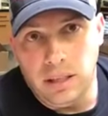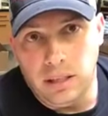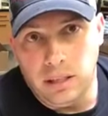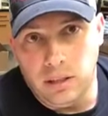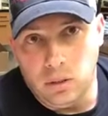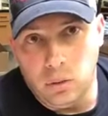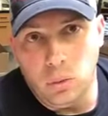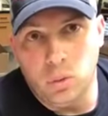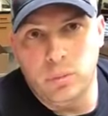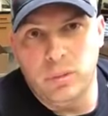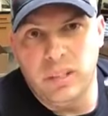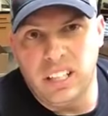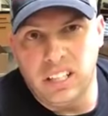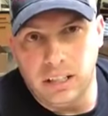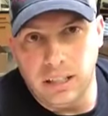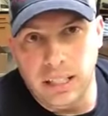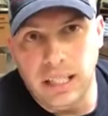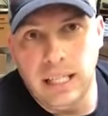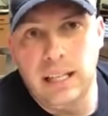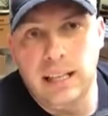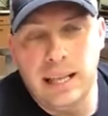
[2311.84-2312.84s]
you will be
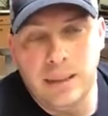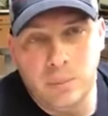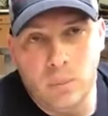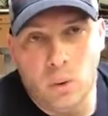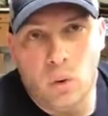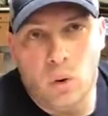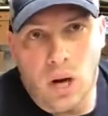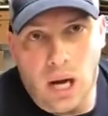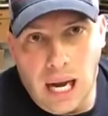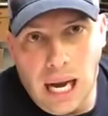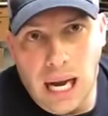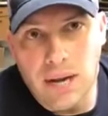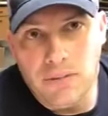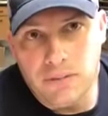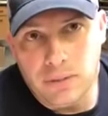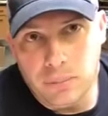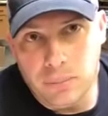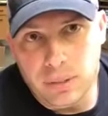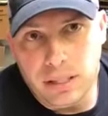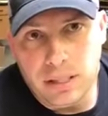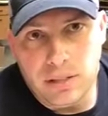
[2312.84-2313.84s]
cleaning them more
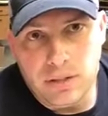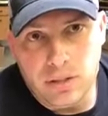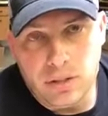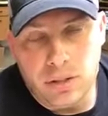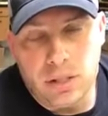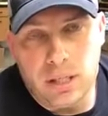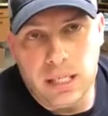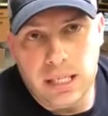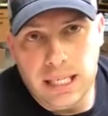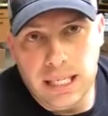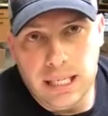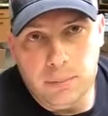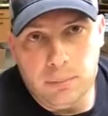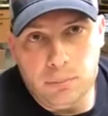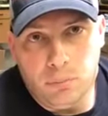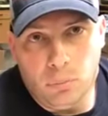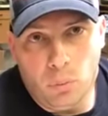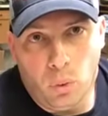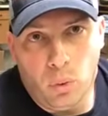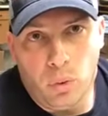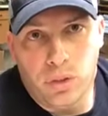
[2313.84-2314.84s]
often because you're going to get
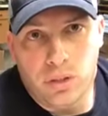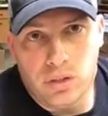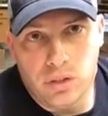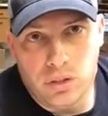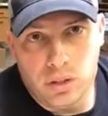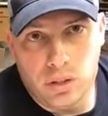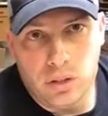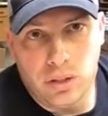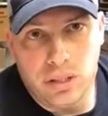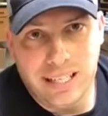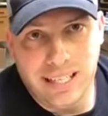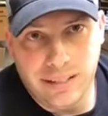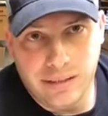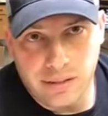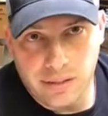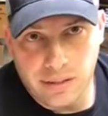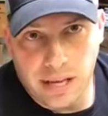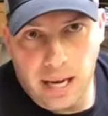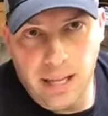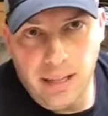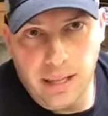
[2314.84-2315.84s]
more dirt
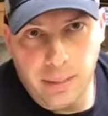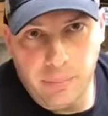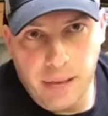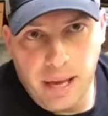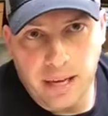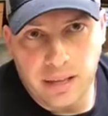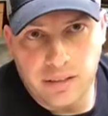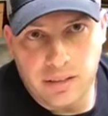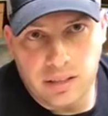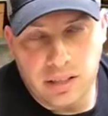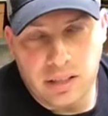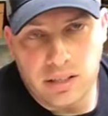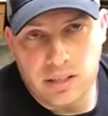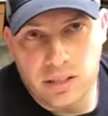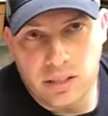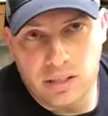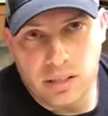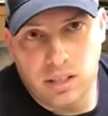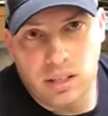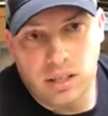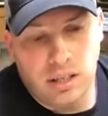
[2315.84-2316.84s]
inside that magazine because
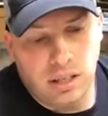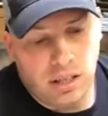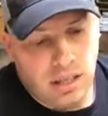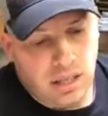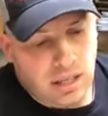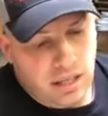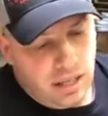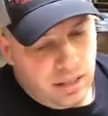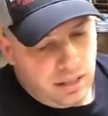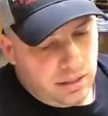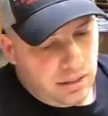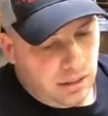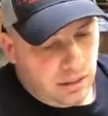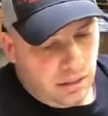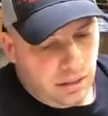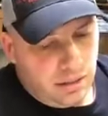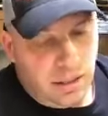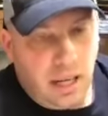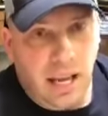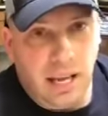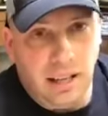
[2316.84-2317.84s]
it's going
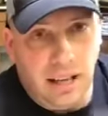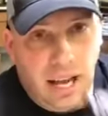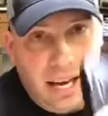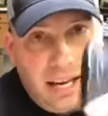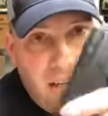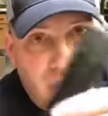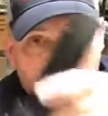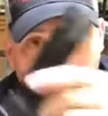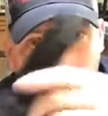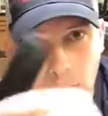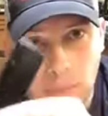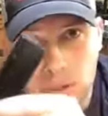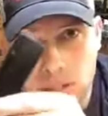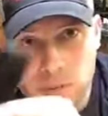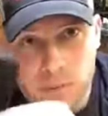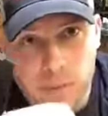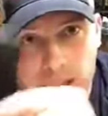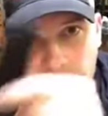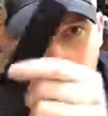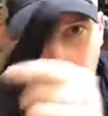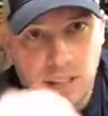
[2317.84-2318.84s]
to, I could drop this
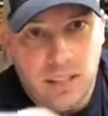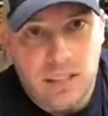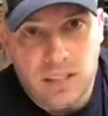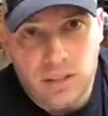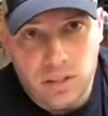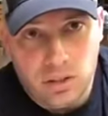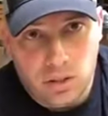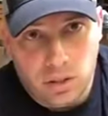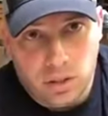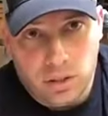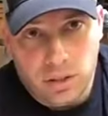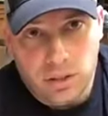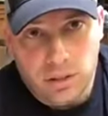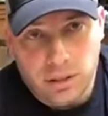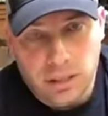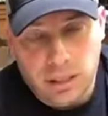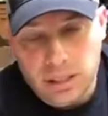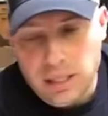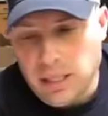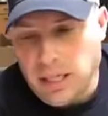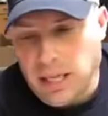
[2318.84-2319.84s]
magazine in the dirt,
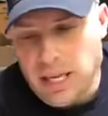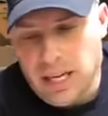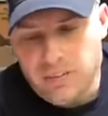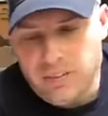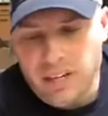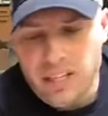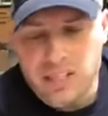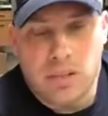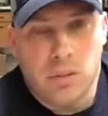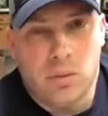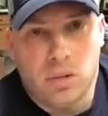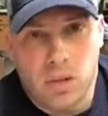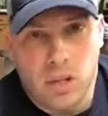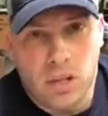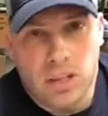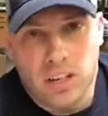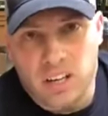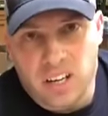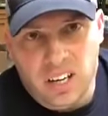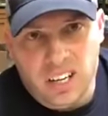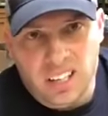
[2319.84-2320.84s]
and if it gets some dirt
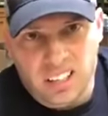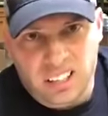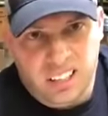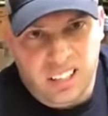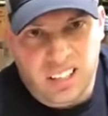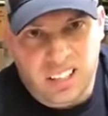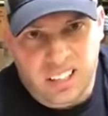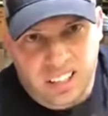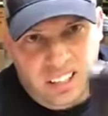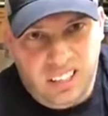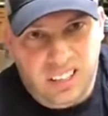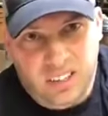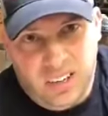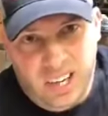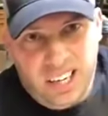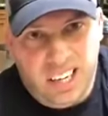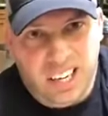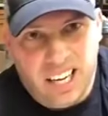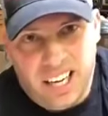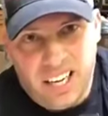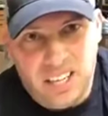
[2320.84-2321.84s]
in there, I
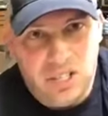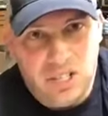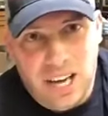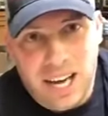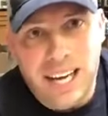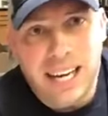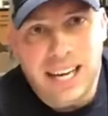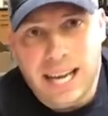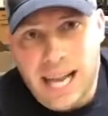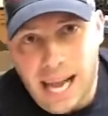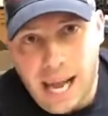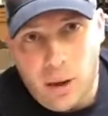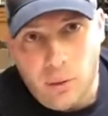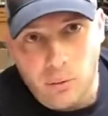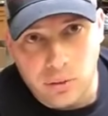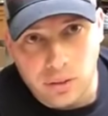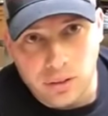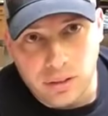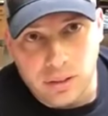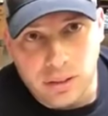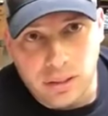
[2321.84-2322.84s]
can kind of shake it
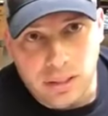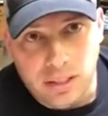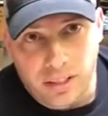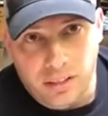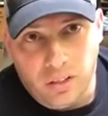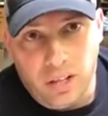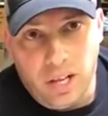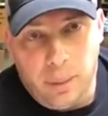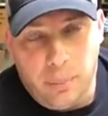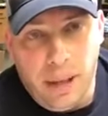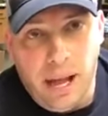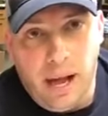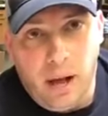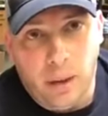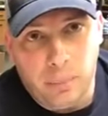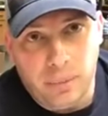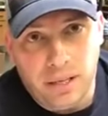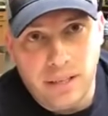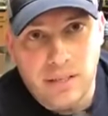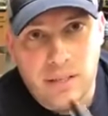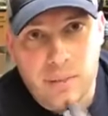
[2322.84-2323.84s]
out. It'll come
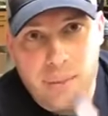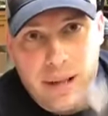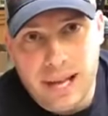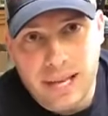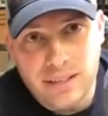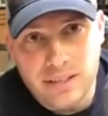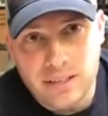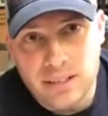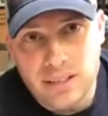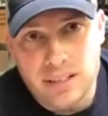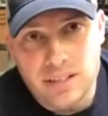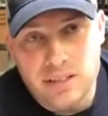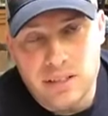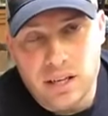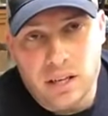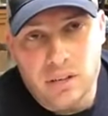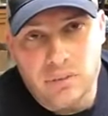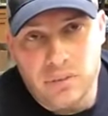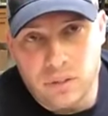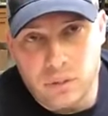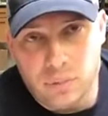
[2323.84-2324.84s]
out because the magazine
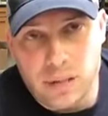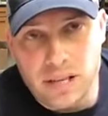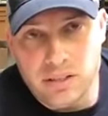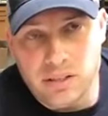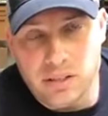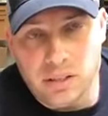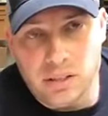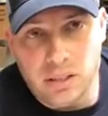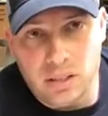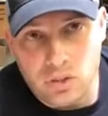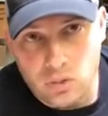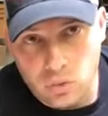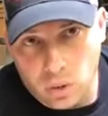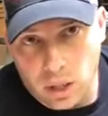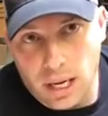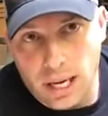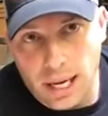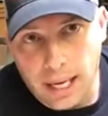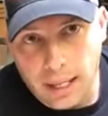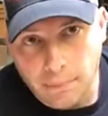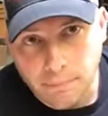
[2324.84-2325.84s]
itself is basically
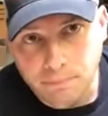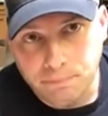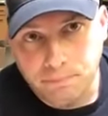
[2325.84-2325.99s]
dry.